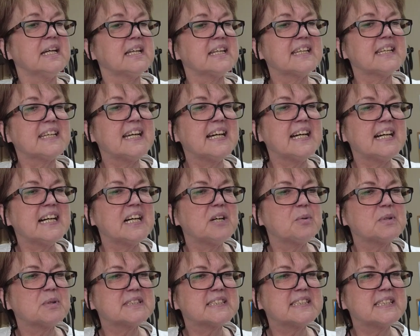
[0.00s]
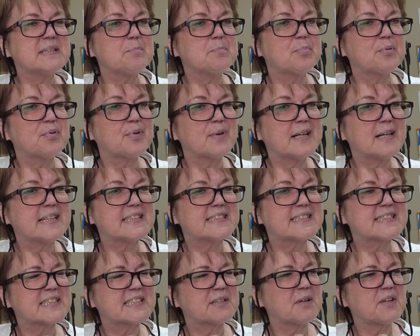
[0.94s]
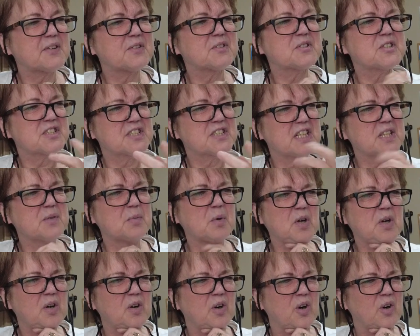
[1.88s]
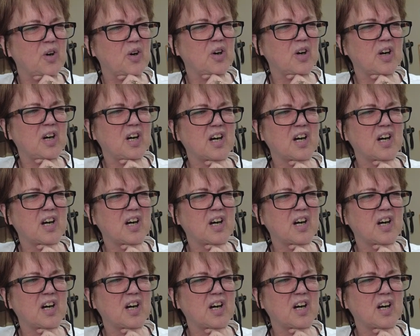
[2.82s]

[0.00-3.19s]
yeah, I wasn't impressed. So I thought, you know what,